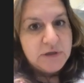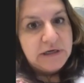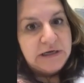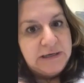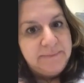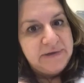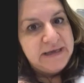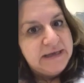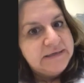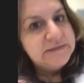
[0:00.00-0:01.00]

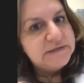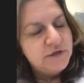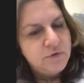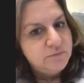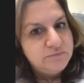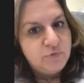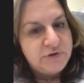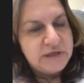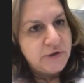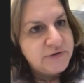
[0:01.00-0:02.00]
And, you know,
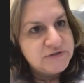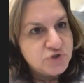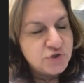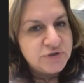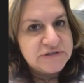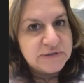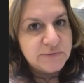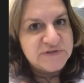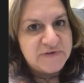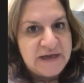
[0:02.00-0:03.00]
with Carrie's insurance, it
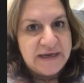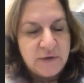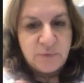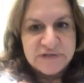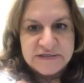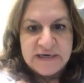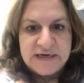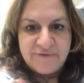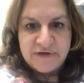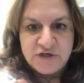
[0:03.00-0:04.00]
was fine. We did not
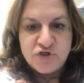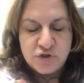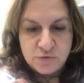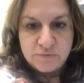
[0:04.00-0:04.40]
have an issue.